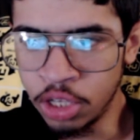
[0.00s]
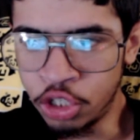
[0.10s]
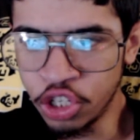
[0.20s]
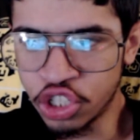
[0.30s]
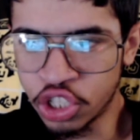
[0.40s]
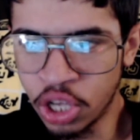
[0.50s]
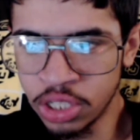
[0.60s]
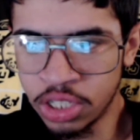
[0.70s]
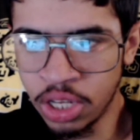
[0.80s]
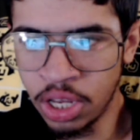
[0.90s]

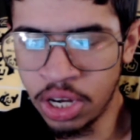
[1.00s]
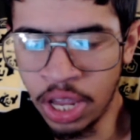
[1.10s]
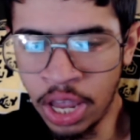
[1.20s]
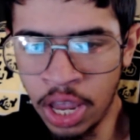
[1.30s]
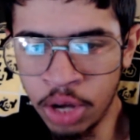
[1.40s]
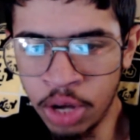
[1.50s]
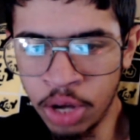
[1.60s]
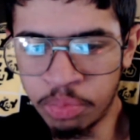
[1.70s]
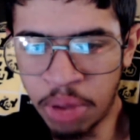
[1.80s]
disgusted and